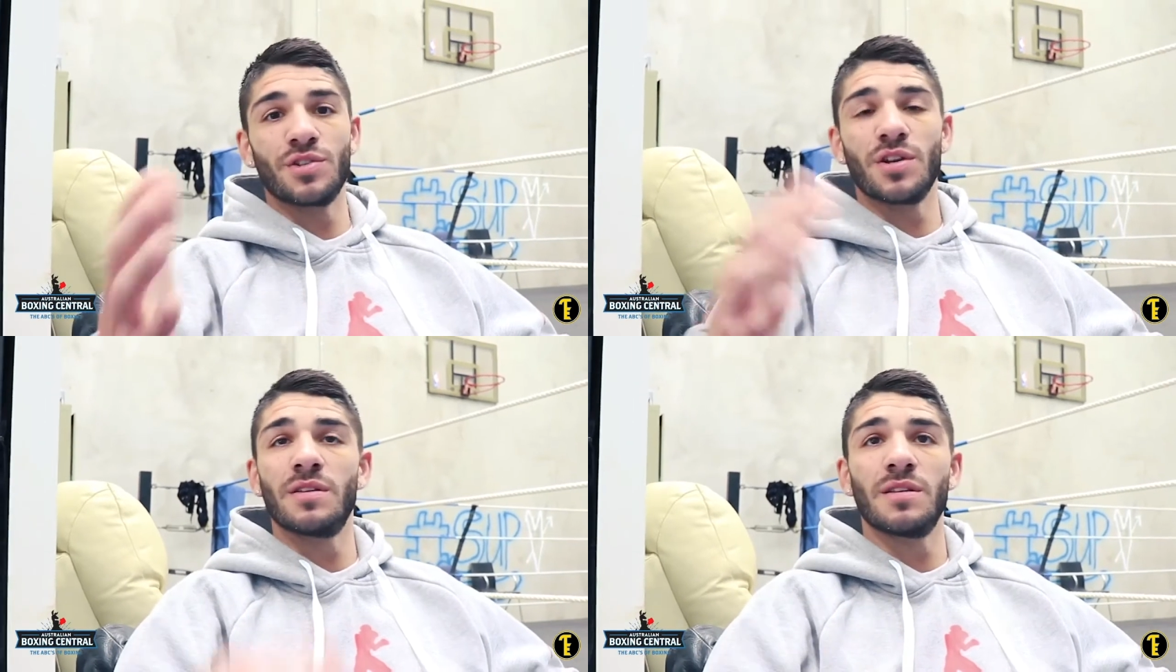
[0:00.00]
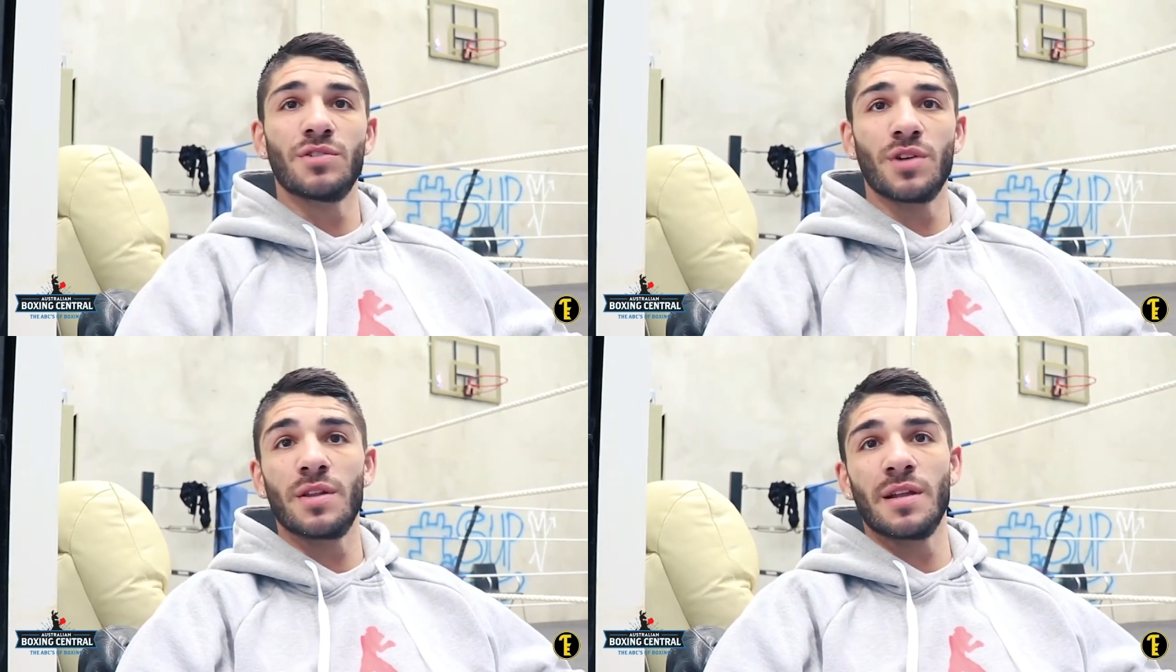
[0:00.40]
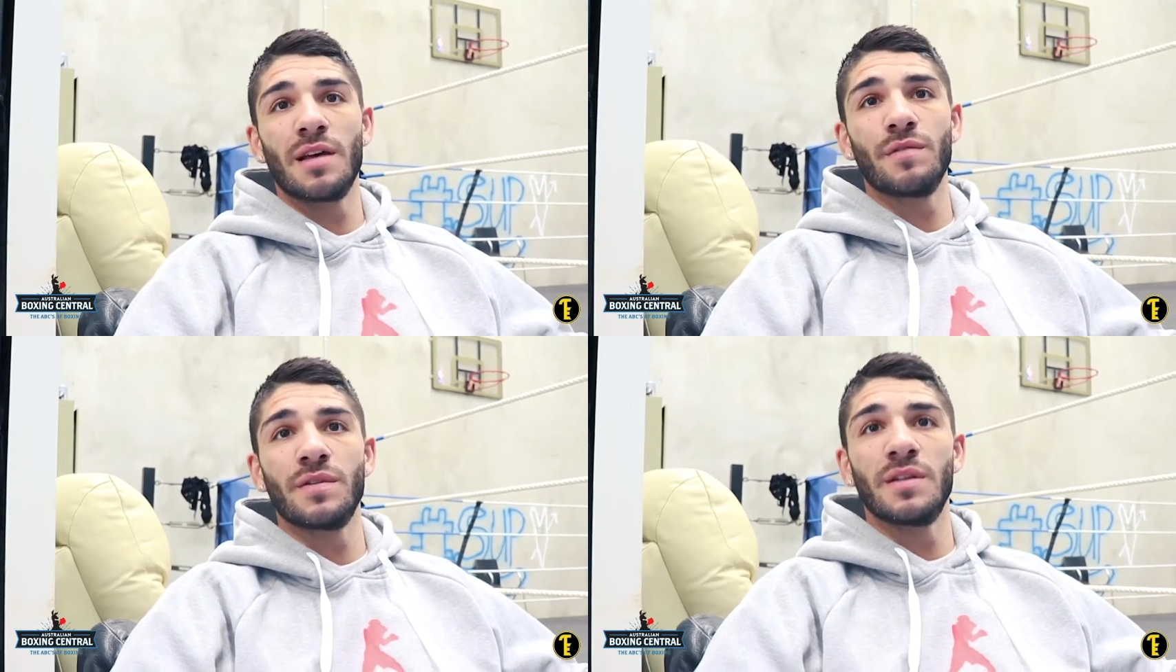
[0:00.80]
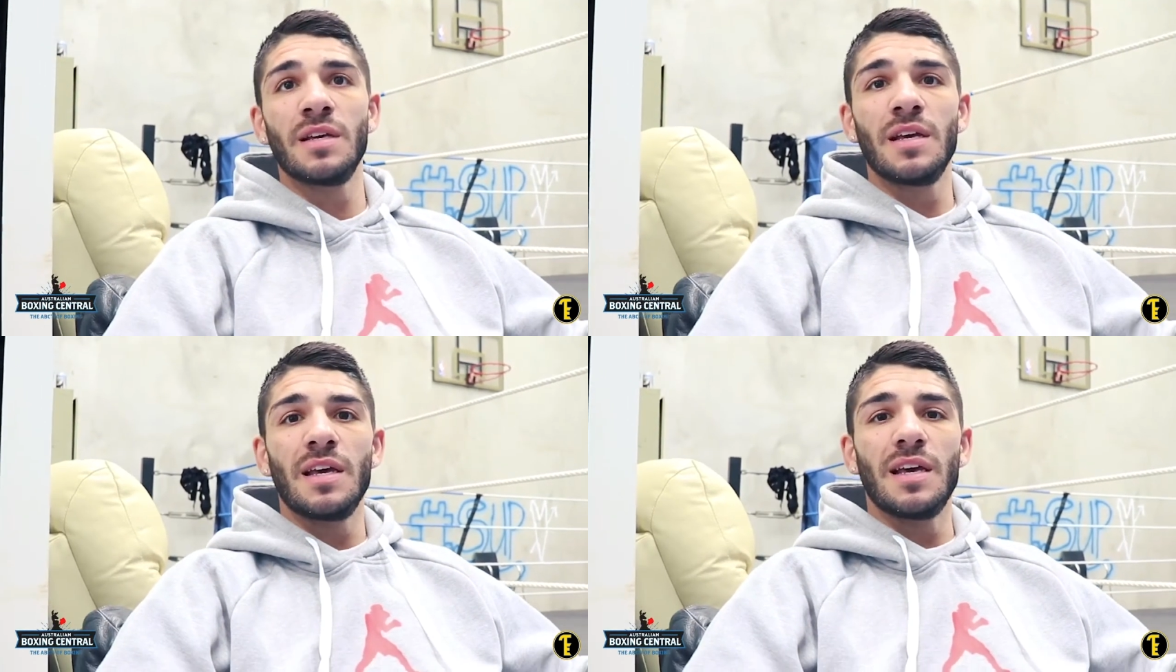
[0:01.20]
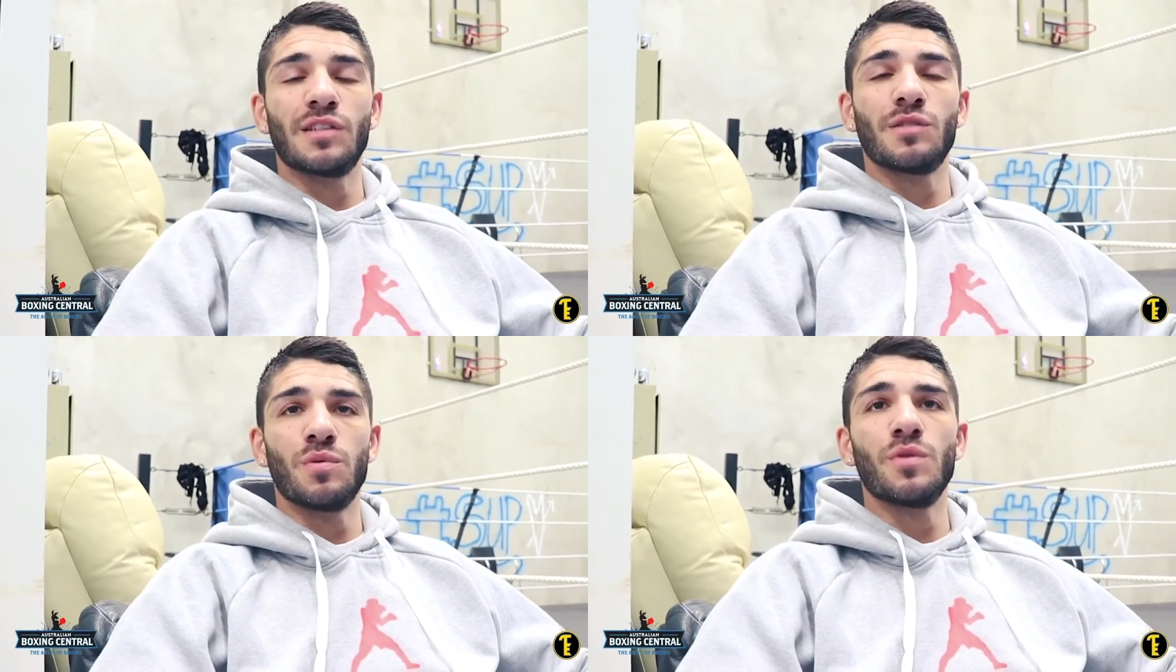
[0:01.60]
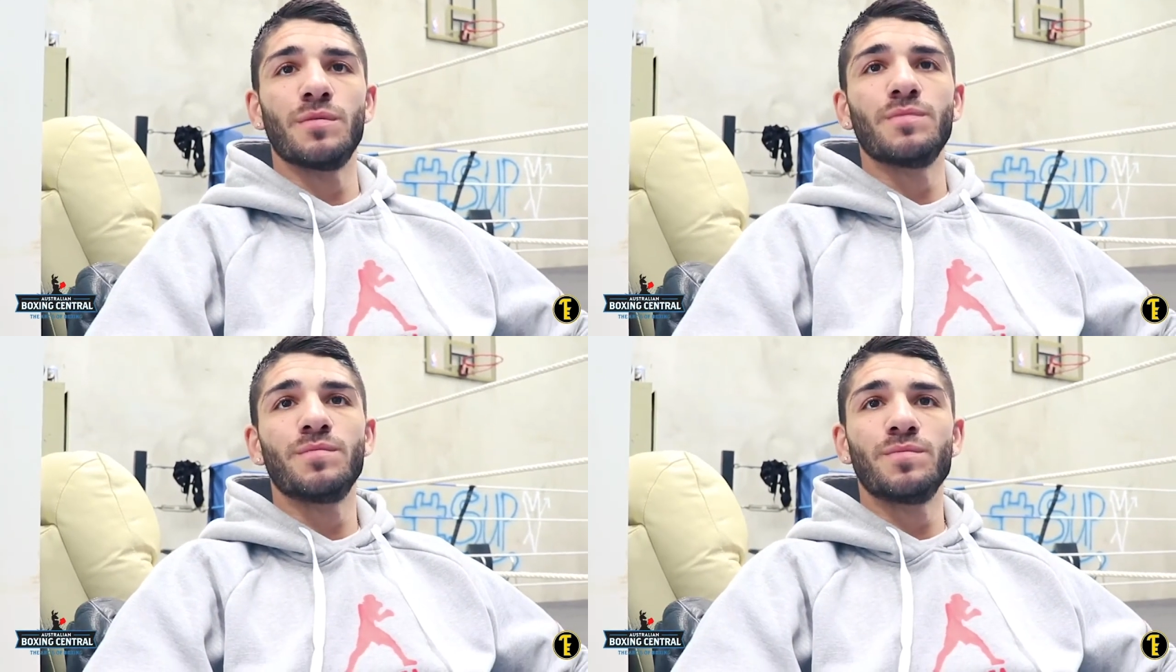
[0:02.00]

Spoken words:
show their love and support.